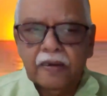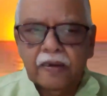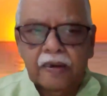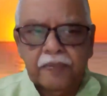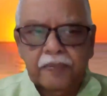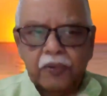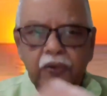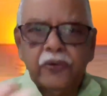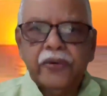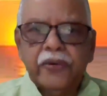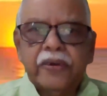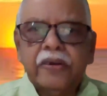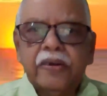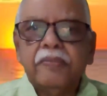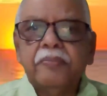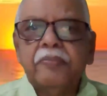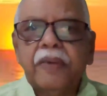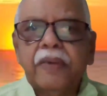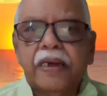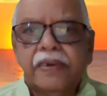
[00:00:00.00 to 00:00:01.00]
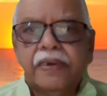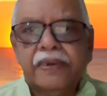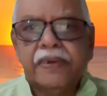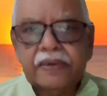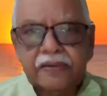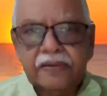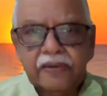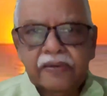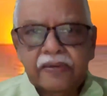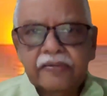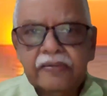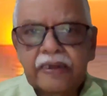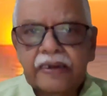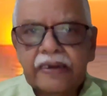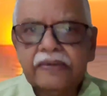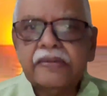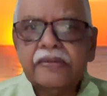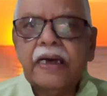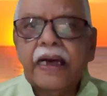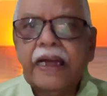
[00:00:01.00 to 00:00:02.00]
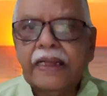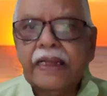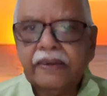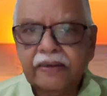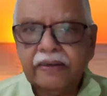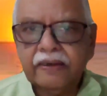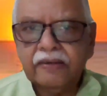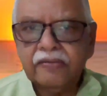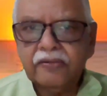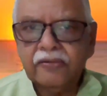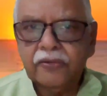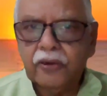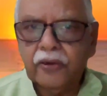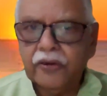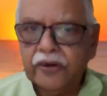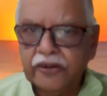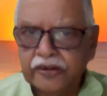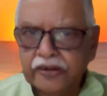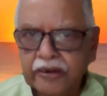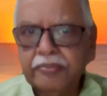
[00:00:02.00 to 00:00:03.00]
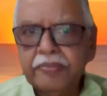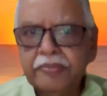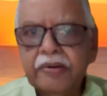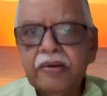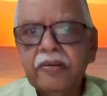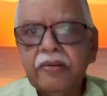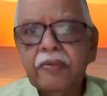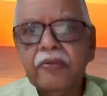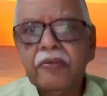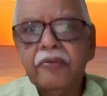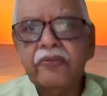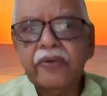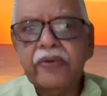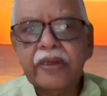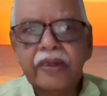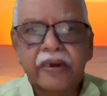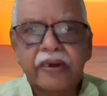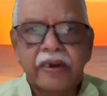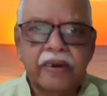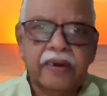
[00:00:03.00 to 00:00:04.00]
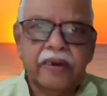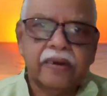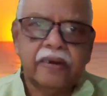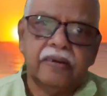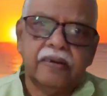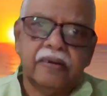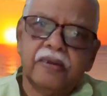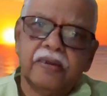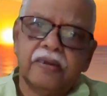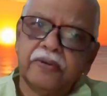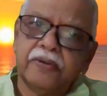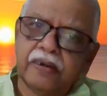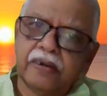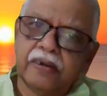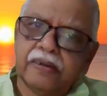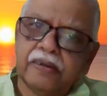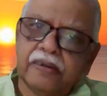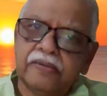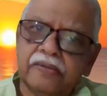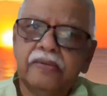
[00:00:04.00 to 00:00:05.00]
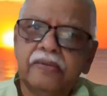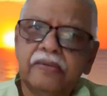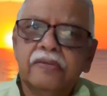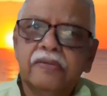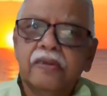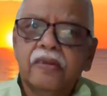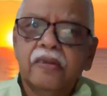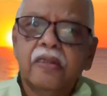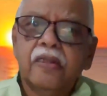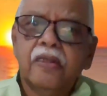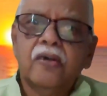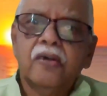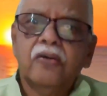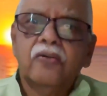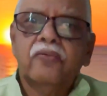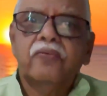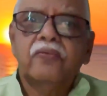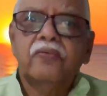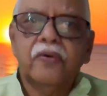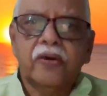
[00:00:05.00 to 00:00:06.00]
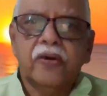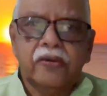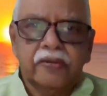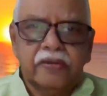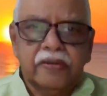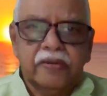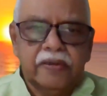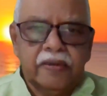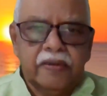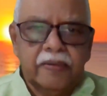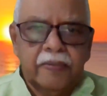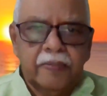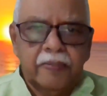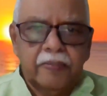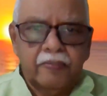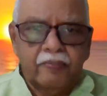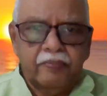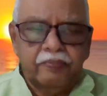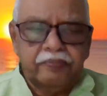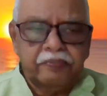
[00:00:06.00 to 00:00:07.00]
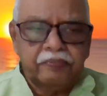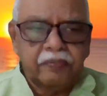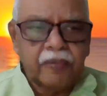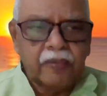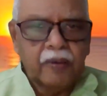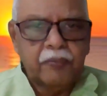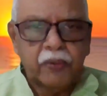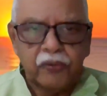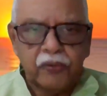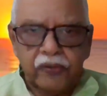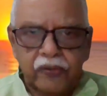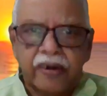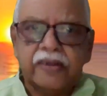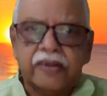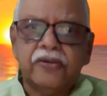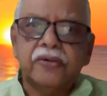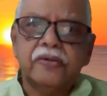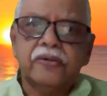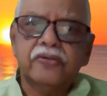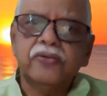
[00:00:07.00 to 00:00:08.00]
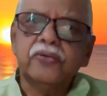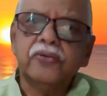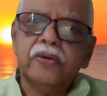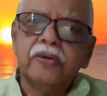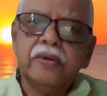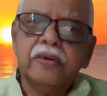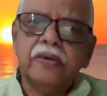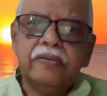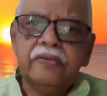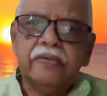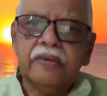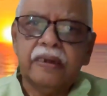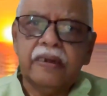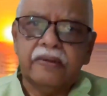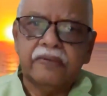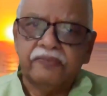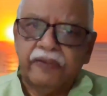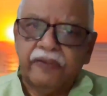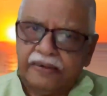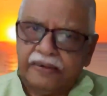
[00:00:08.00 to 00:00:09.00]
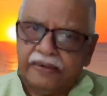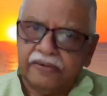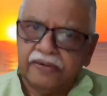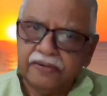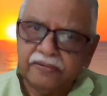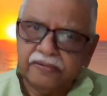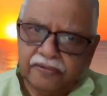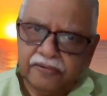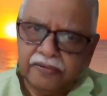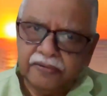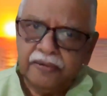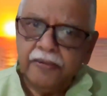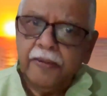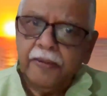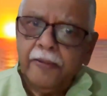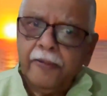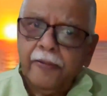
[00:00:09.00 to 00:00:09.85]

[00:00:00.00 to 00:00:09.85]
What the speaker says: uploaded my lectures at the ICAS Noida chapter, where I deliver lectures for the postgraduate students and faculties.